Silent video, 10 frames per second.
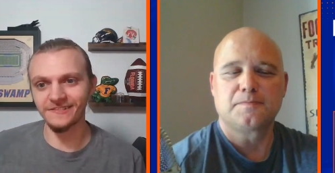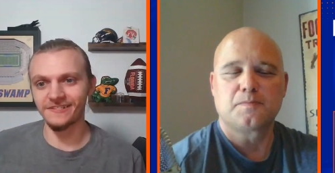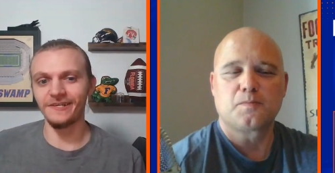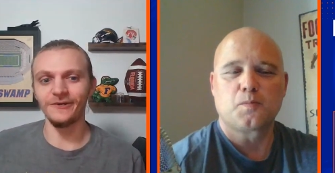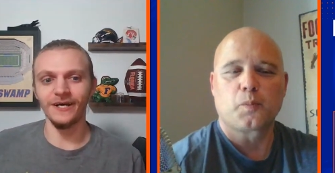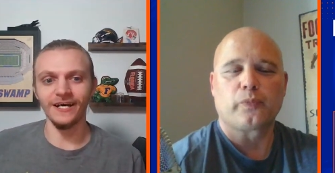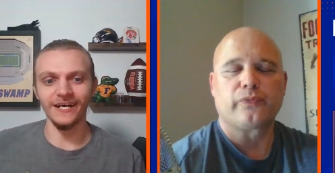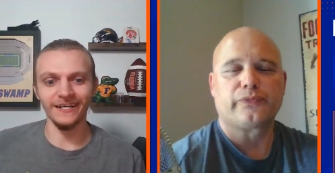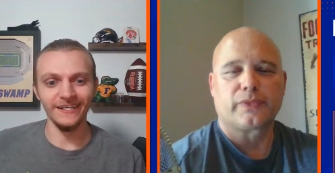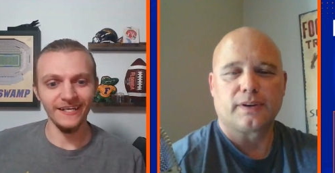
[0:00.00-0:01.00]

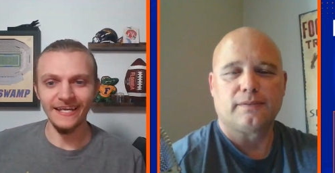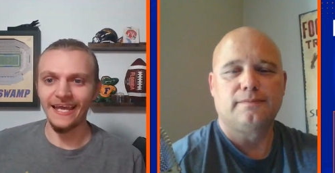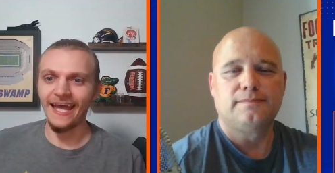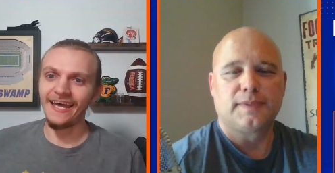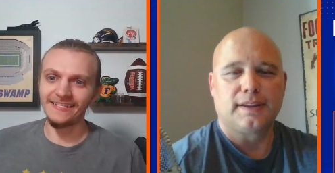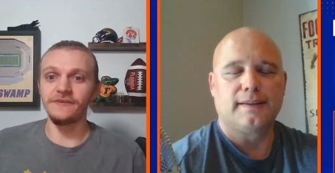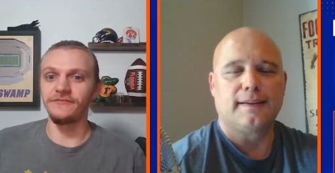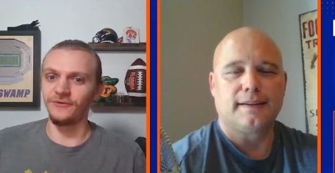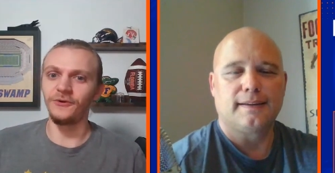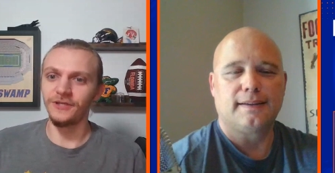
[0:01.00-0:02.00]
Speaker 1: So as a
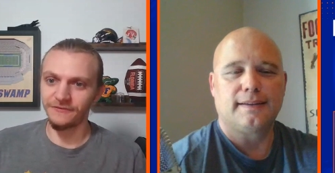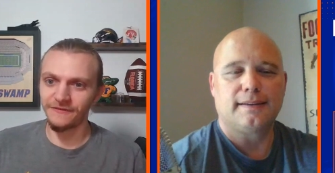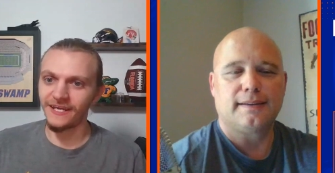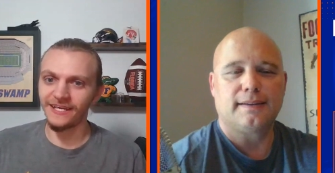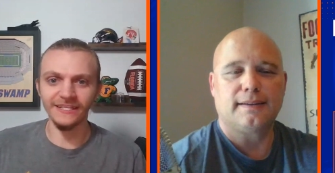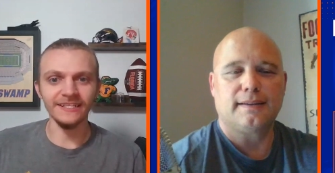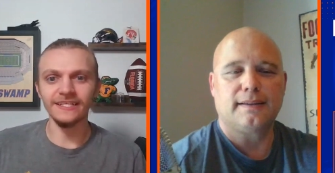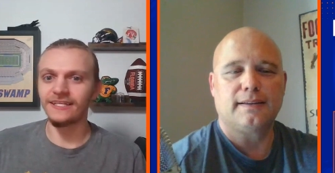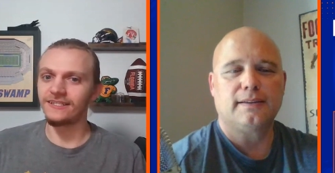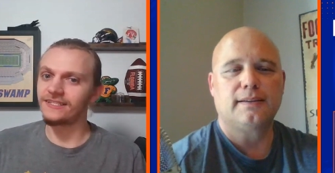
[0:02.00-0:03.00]
Florida fan,
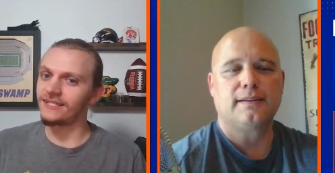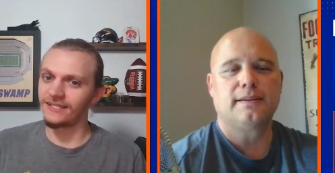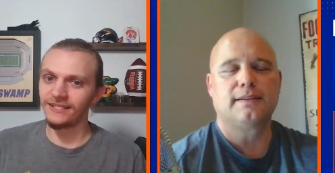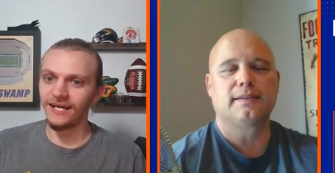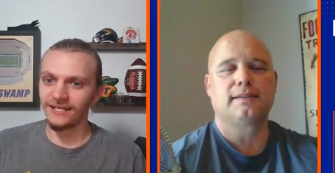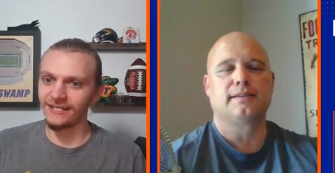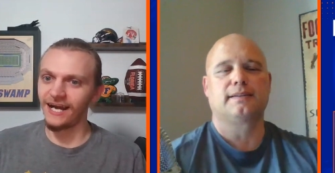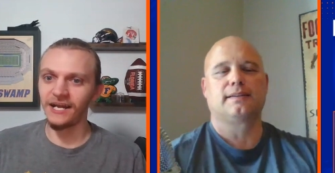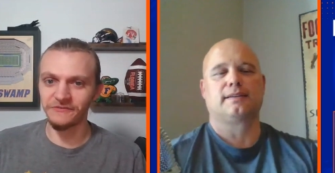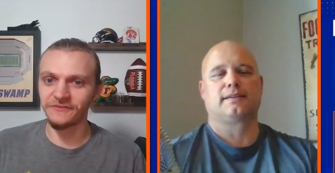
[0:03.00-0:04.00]
you got to
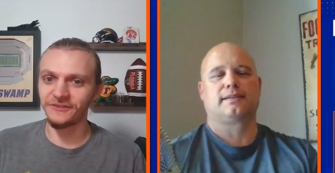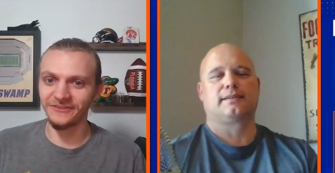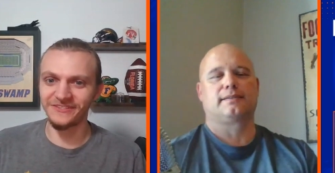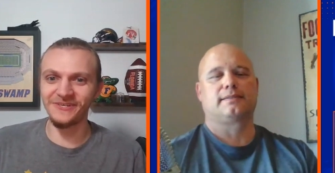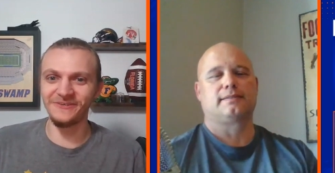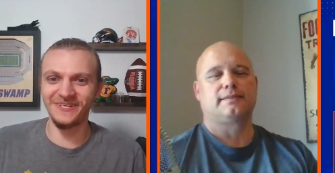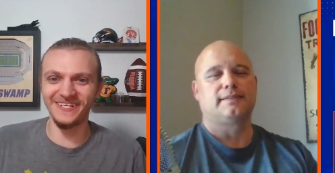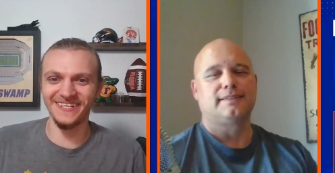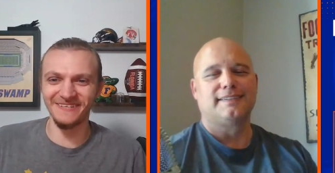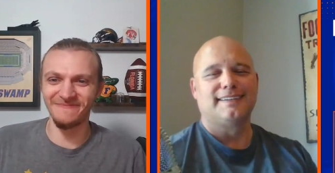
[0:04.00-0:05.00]
not feel too
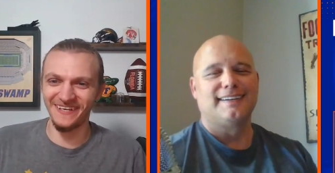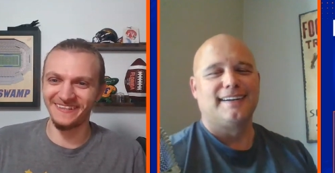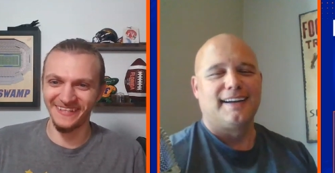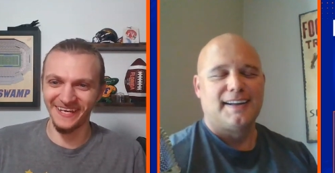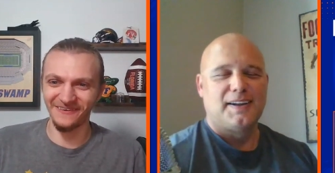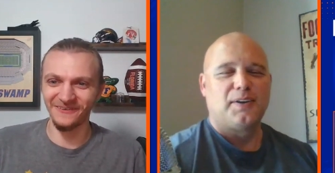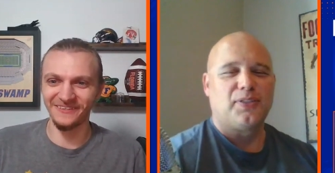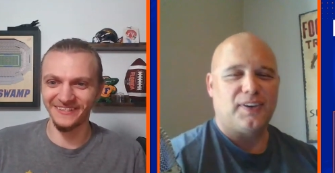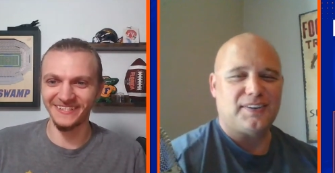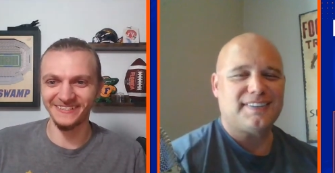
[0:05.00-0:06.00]
good about that one,
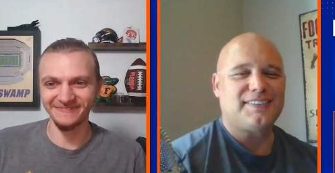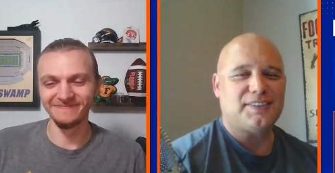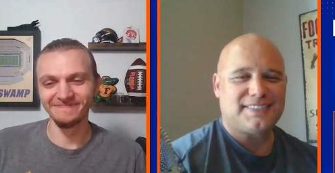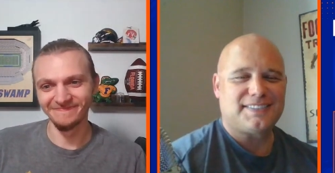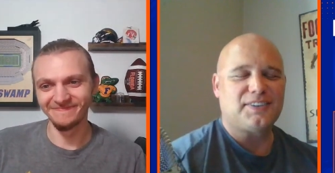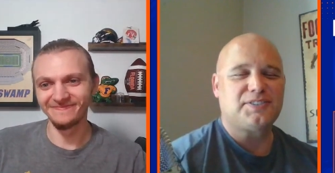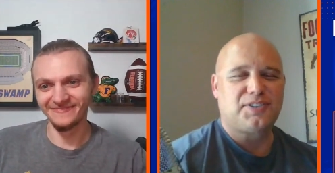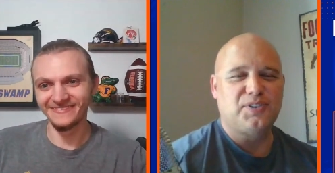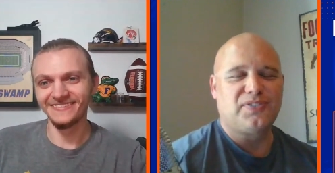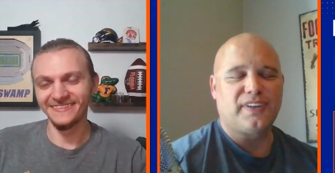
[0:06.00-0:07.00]
Speaker 2: right? There's
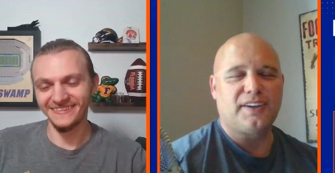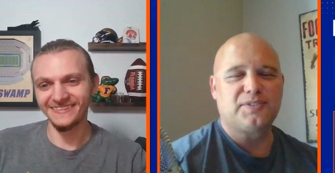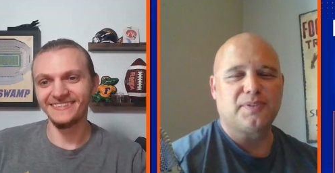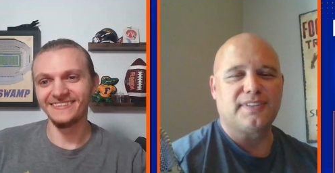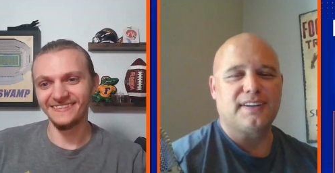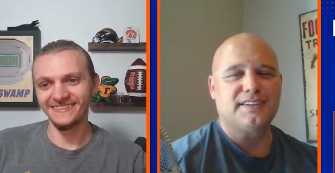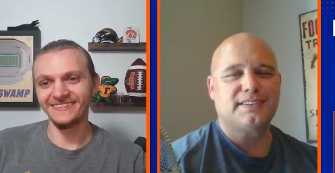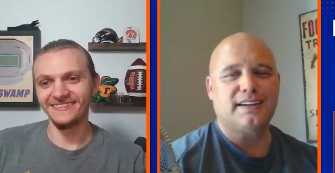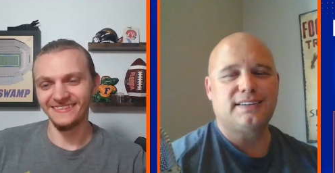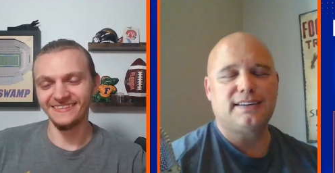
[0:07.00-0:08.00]
two things with this.
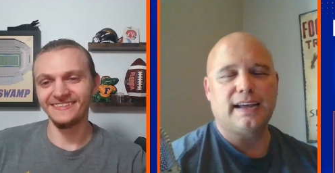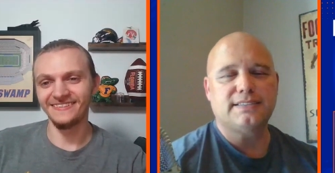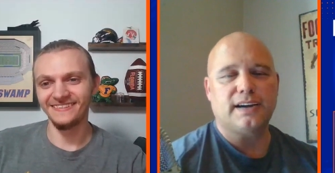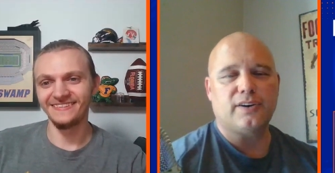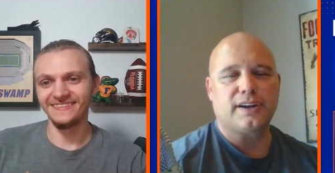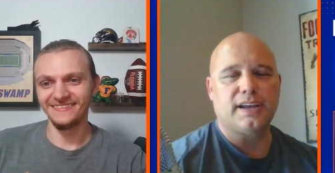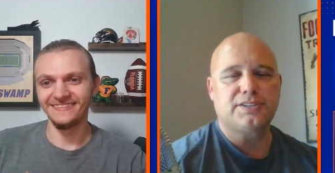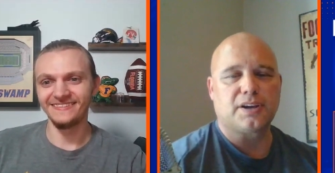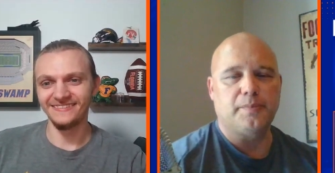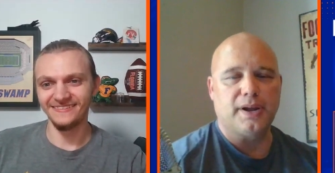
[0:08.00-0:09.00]
In today's era,
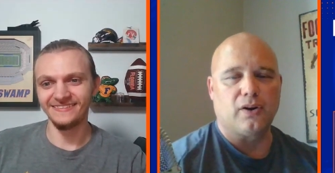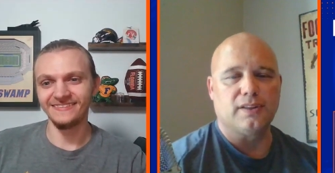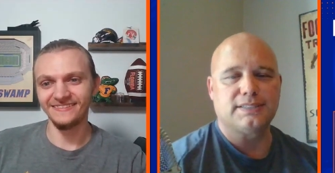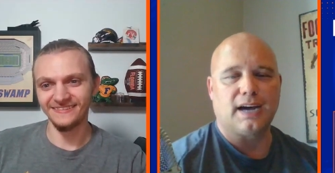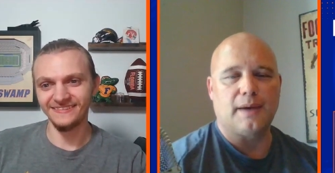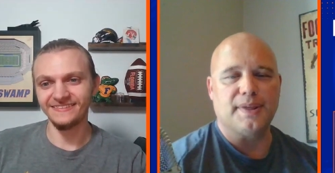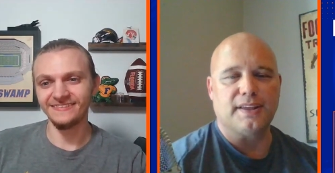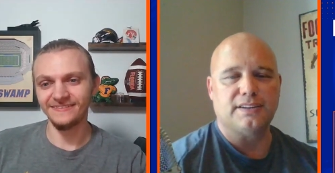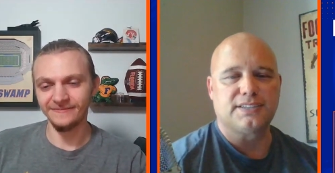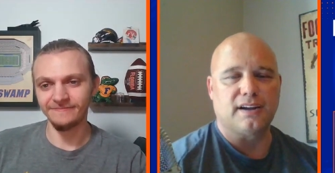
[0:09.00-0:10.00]
kids commit all the time, and
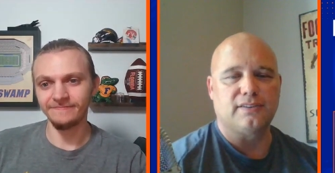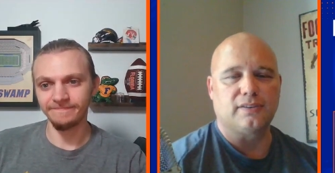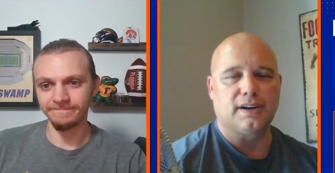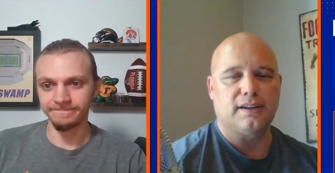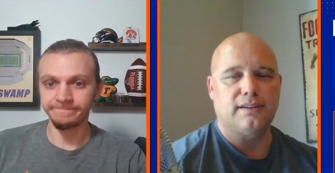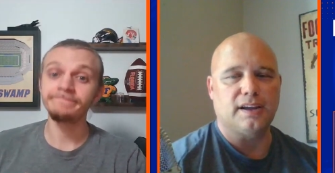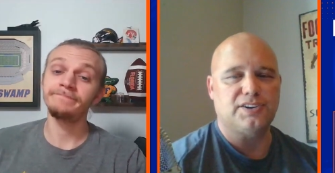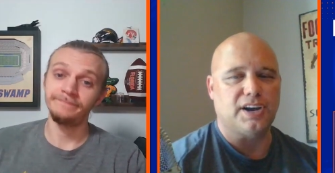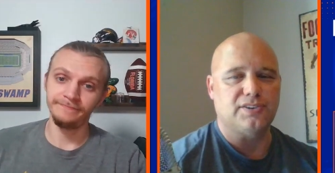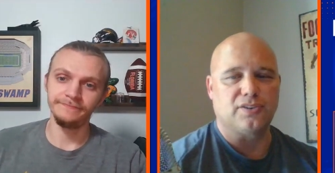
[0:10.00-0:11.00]
then suddenly they
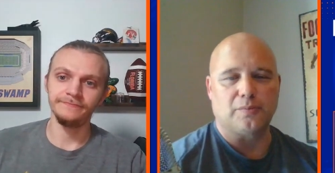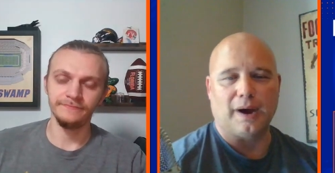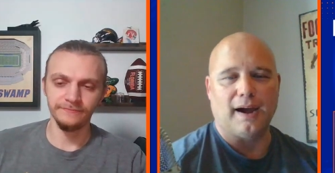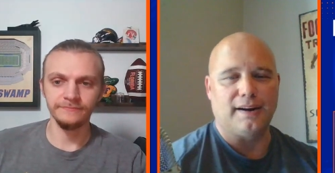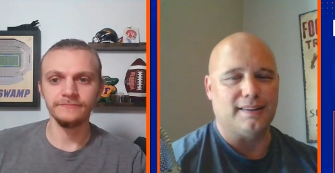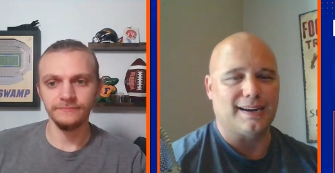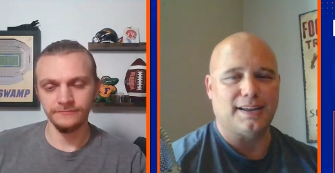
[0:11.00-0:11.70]
change their mind and they